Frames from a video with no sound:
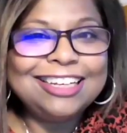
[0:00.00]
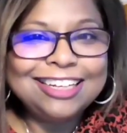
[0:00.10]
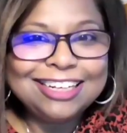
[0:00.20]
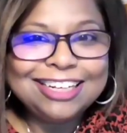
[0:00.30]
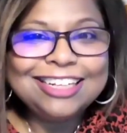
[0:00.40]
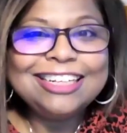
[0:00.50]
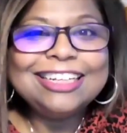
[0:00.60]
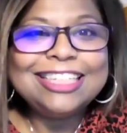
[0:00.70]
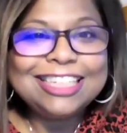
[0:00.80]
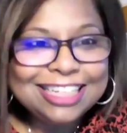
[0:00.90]
little
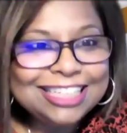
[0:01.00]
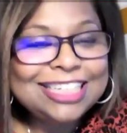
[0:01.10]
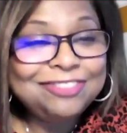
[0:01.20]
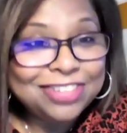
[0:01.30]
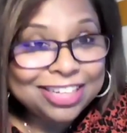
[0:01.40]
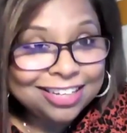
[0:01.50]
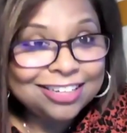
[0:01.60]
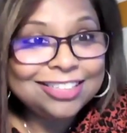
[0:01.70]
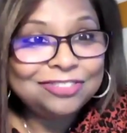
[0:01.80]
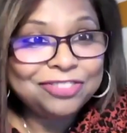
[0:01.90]

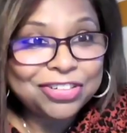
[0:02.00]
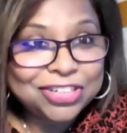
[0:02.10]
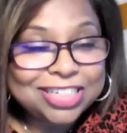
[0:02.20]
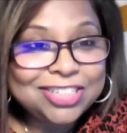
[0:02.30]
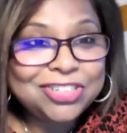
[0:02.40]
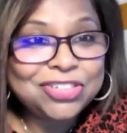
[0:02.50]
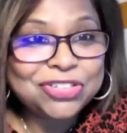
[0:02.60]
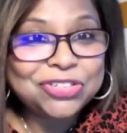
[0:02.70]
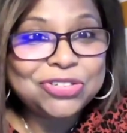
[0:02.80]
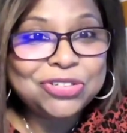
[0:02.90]
difficult for us
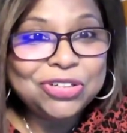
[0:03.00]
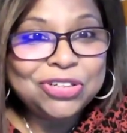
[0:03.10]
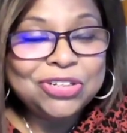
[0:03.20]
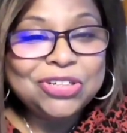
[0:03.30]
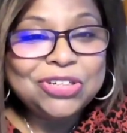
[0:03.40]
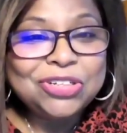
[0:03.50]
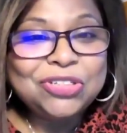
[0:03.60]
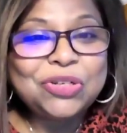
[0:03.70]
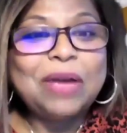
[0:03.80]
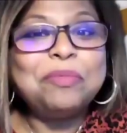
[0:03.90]
to
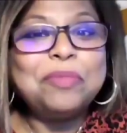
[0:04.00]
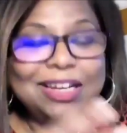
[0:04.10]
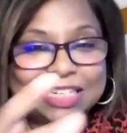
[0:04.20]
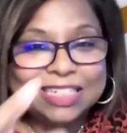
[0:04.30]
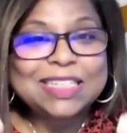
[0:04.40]
embark in